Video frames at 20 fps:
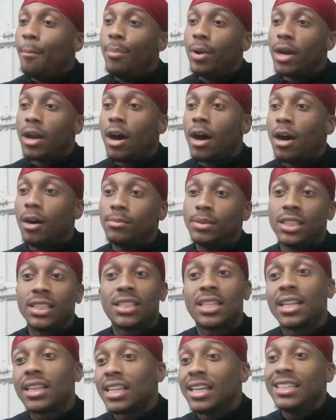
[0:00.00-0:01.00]
But
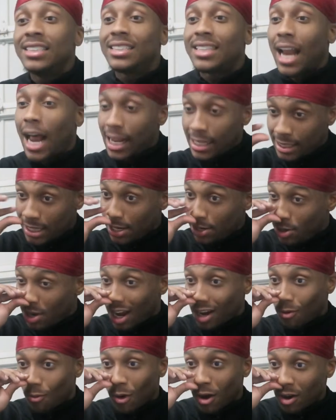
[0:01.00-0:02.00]
just the things that I see you
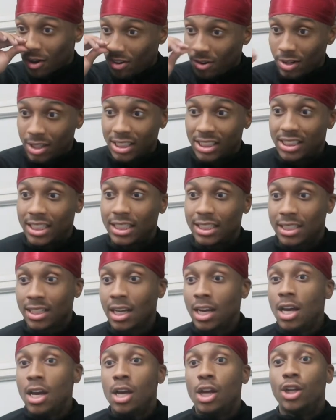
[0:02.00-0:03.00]
got to work on is just
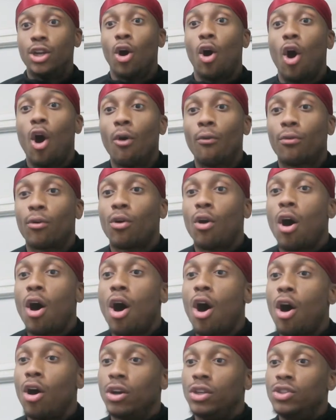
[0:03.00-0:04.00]
your
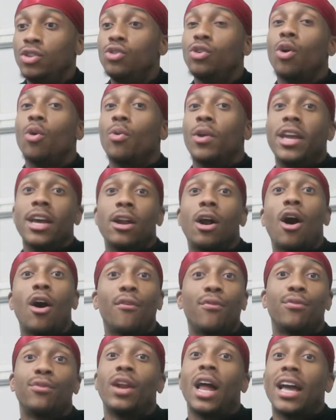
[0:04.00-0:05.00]
overall, you know, get
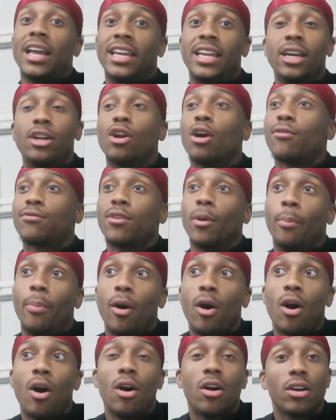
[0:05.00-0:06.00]
off, like getting off the
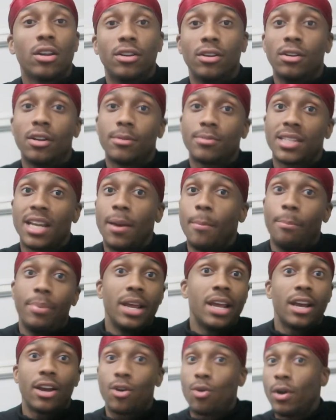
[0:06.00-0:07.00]
ball, you know what I'm saying?
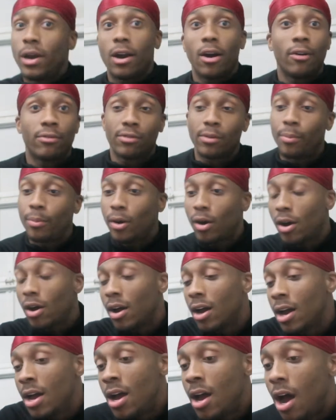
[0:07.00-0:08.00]
Being quick off the
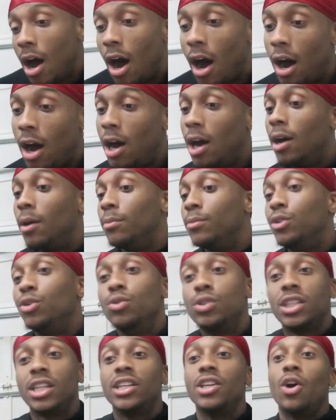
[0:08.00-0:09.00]
ball,
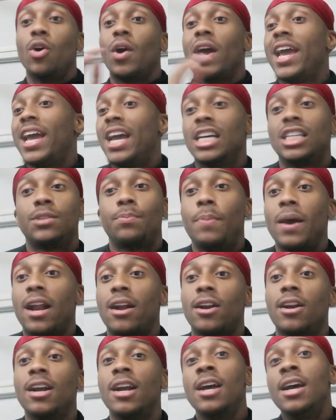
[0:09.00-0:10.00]
using your hands
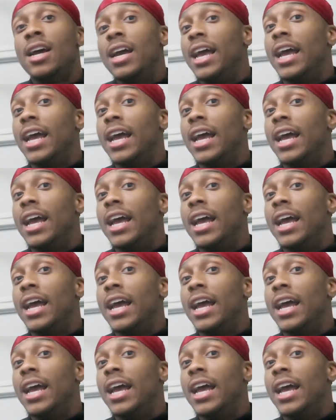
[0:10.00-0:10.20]
better.